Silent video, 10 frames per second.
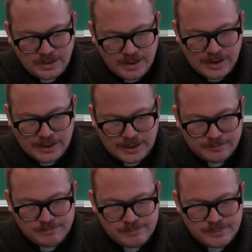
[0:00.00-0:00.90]

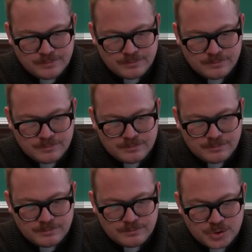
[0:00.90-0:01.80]
So
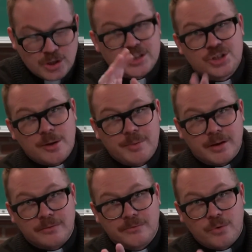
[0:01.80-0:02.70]
let's jump
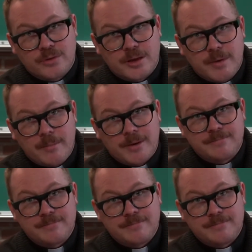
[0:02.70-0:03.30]
in. 4th commandment.